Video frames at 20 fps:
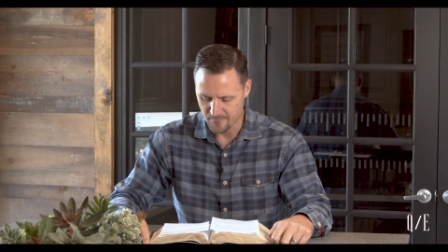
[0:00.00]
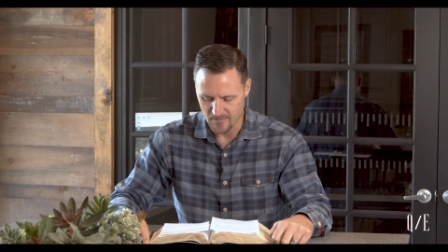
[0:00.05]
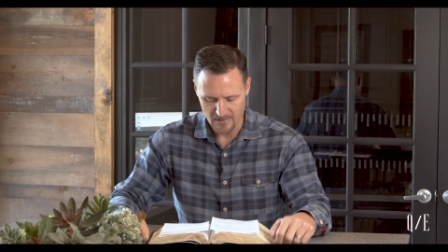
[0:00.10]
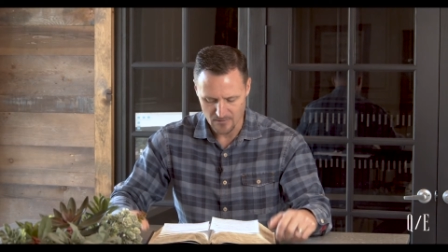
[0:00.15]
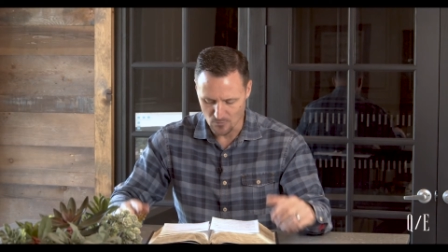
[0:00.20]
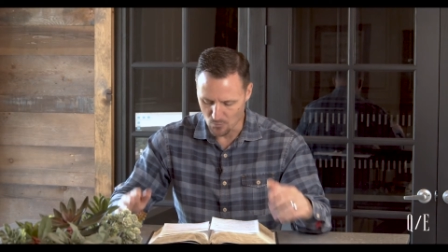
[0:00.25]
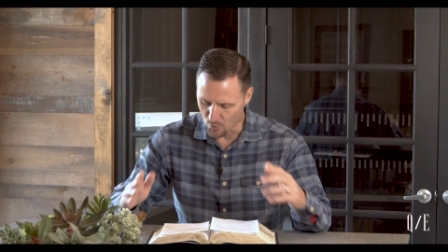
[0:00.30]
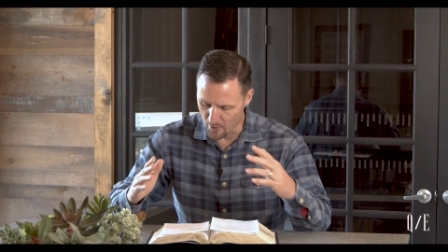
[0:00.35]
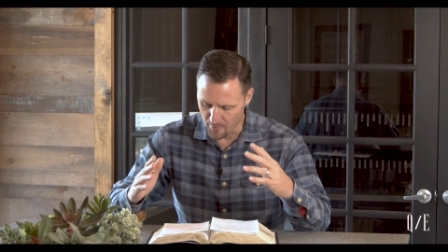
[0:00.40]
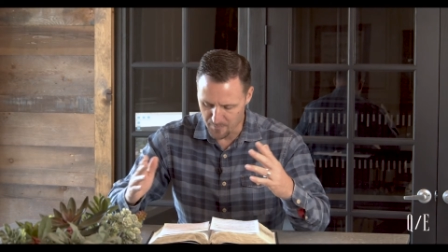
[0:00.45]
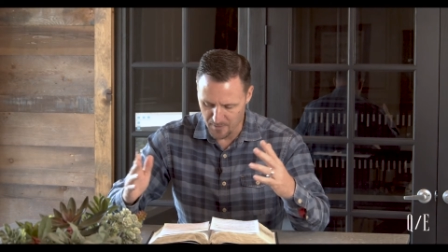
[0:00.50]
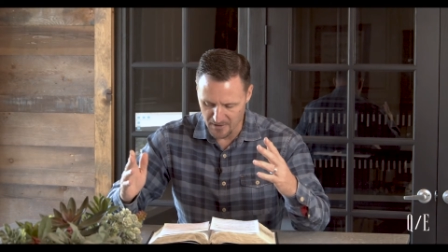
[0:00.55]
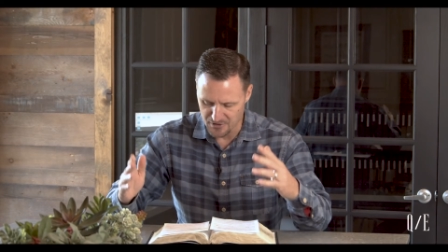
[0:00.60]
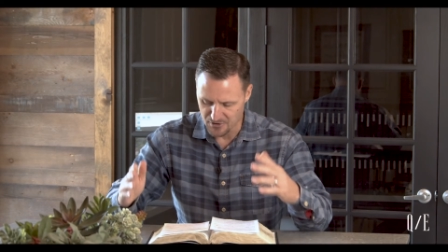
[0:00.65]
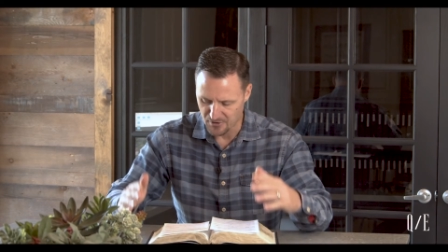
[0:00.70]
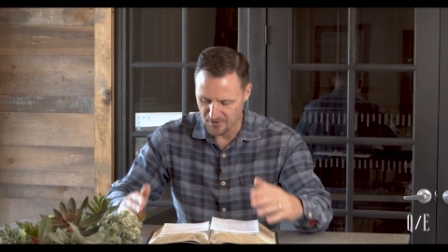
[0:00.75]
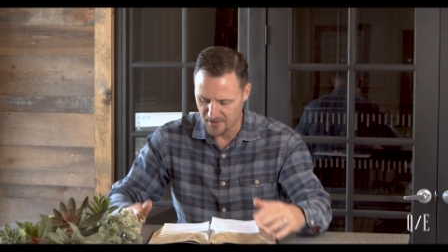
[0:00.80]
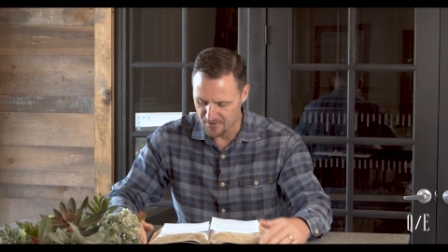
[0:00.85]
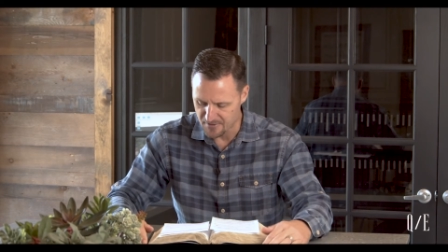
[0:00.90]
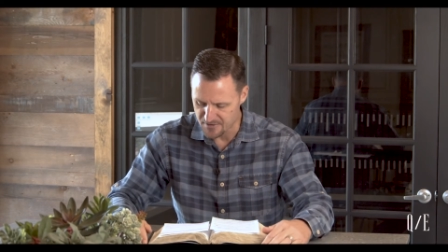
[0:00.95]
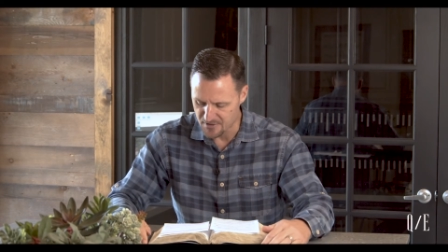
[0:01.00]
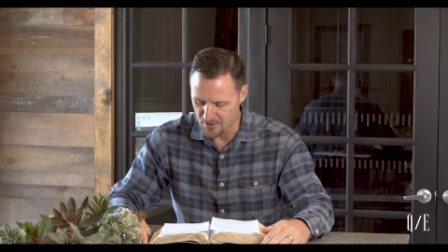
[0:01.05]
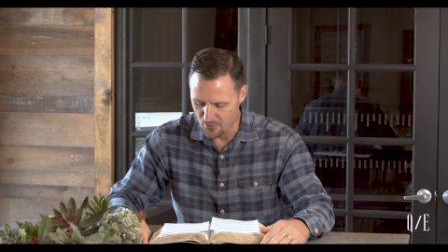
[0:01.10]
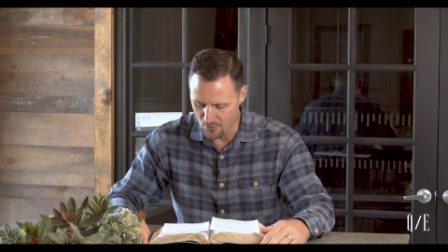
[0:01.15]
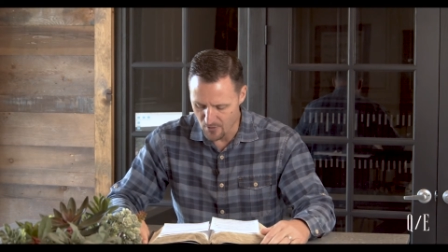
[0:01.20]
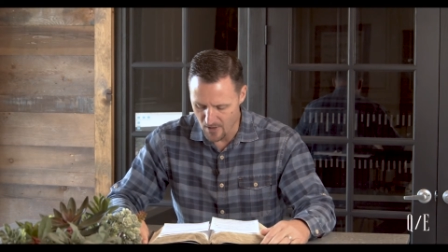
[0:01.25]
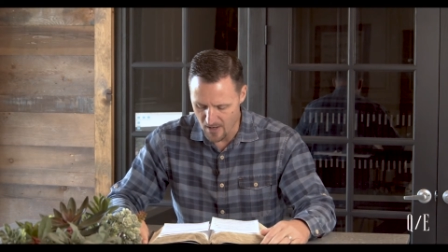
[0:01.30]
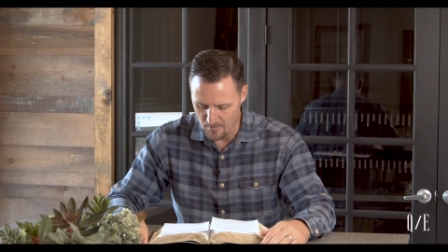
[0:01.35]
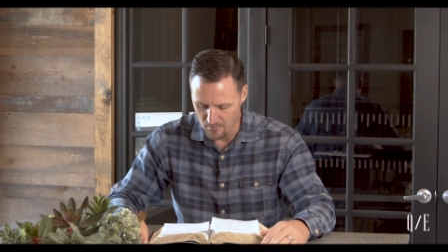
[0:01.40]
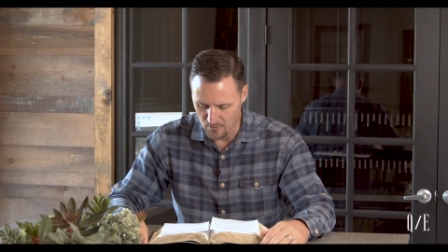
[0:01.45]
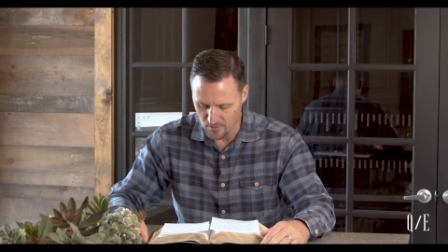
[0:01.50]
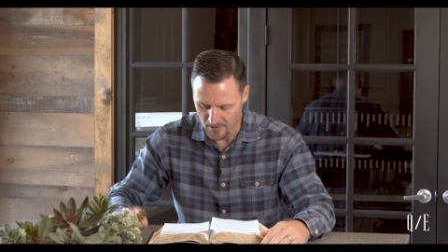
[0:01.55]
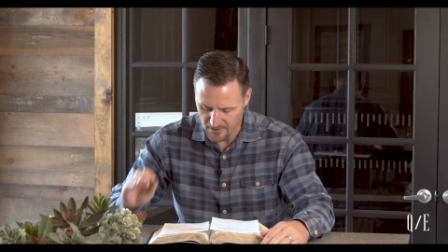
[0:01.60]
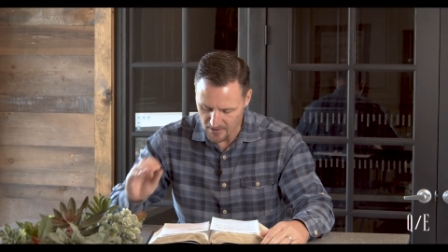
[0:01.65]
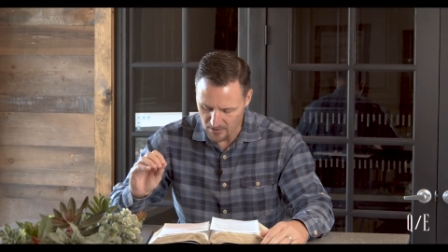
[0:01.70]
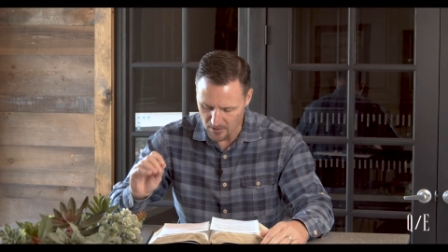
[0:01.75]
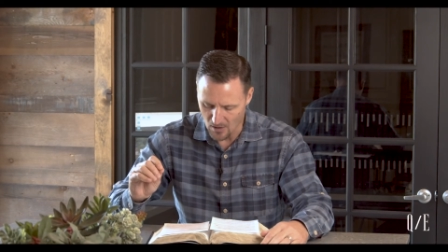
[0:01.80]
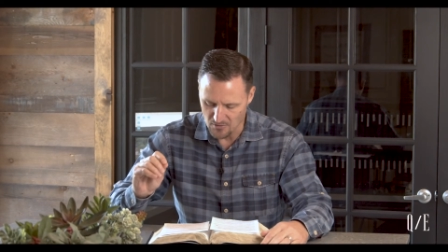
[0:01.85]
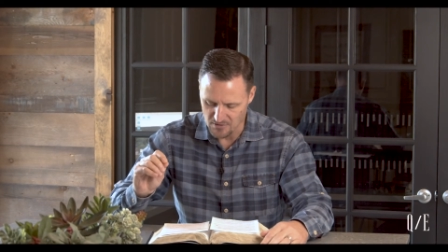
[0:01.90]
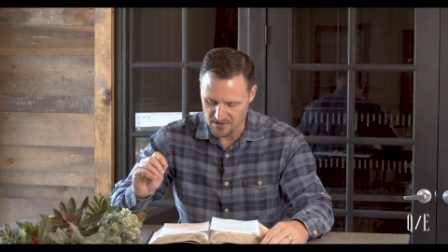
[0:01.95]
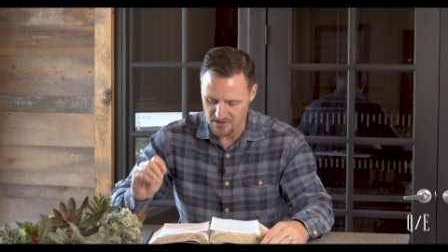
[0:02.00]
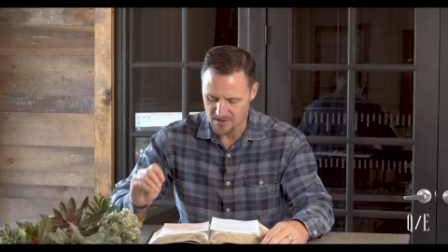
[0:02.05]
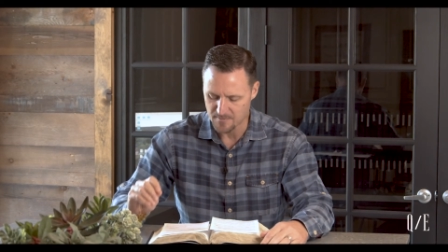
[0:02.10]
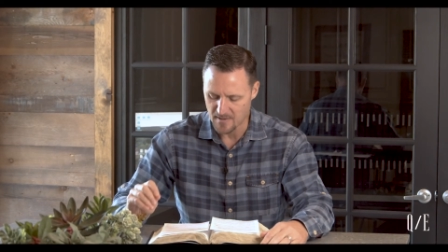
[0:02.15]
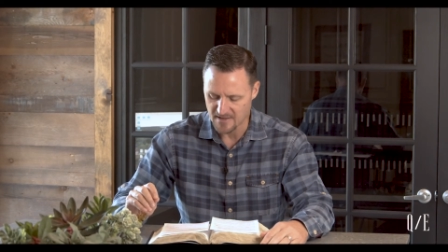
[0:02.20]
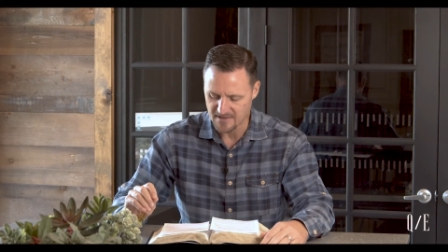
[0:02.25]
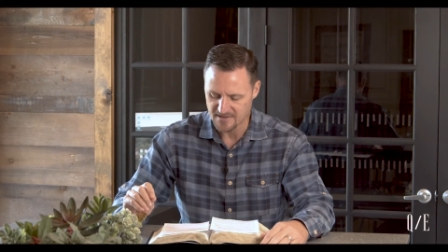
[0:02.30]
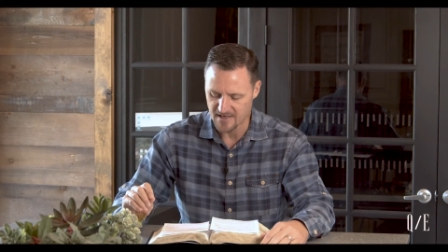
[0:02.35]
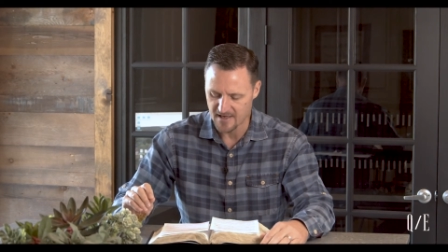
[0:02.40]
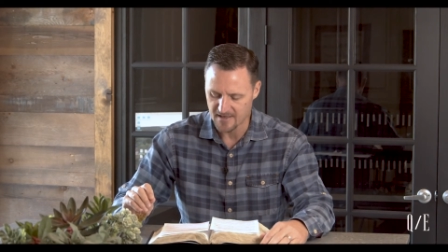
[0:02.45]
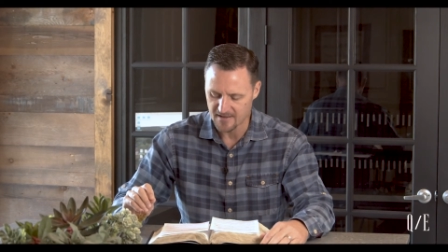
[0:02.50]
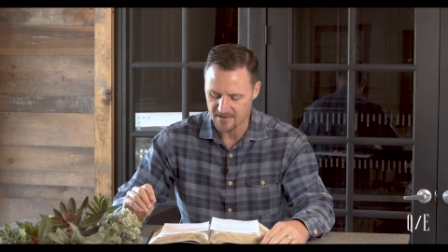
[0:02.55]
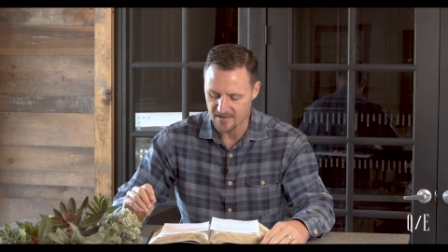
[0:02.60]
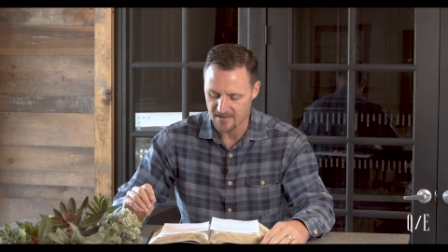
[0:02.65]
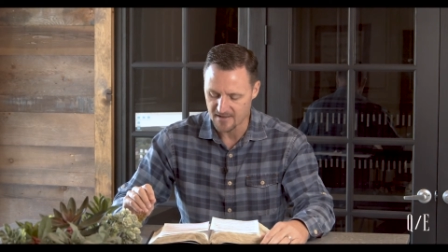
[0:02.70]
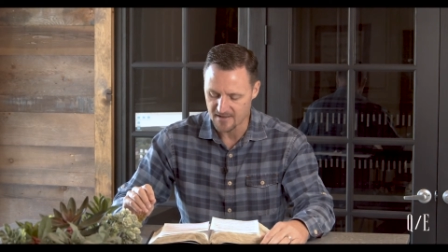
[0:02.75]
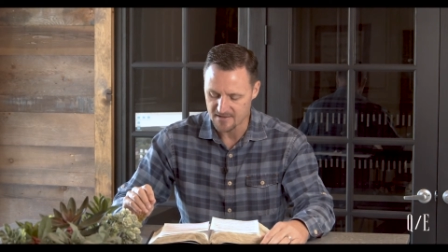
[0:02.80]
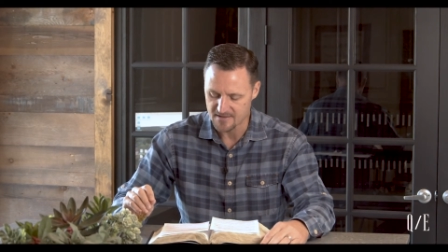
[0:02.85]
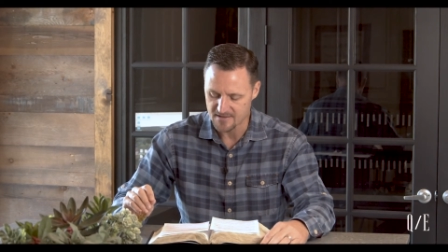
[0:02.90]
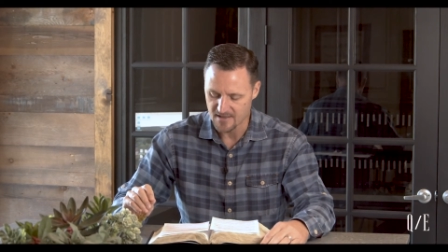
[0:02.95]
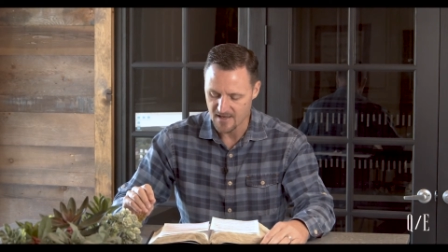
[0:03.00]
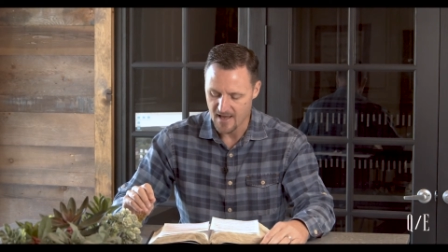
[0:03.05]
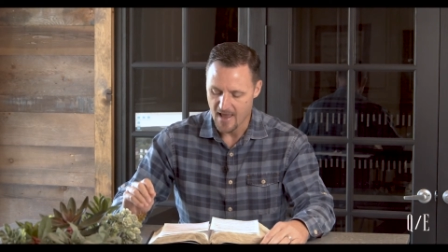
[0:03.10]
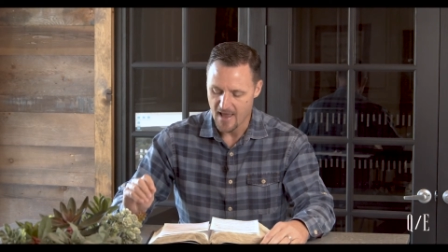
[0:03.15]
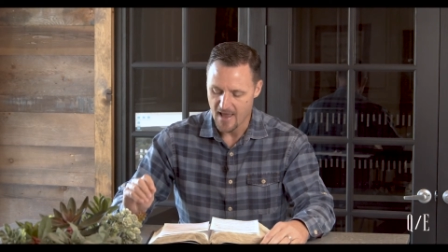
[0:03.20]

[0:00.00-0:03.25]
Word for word: And the word picture here is incredible. It closes by saying this,